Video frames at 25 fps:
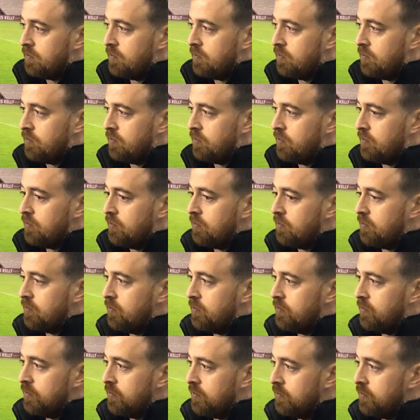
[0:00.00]

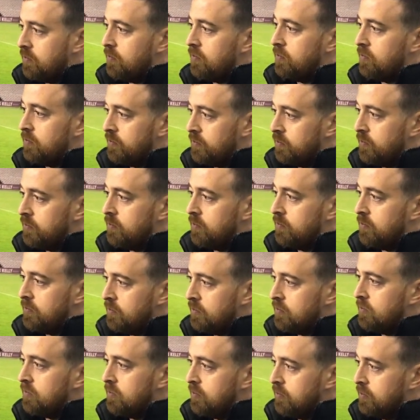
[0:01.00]

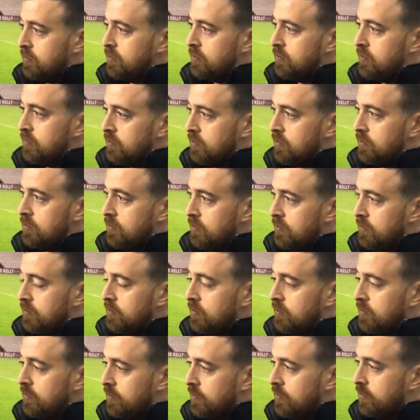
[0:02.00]

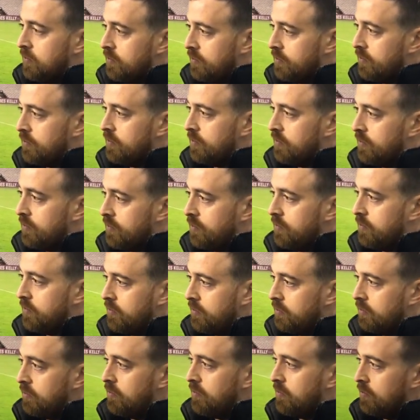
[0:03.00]

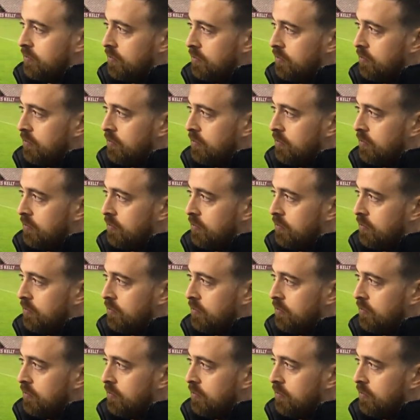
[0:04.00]
This person isn't speaking.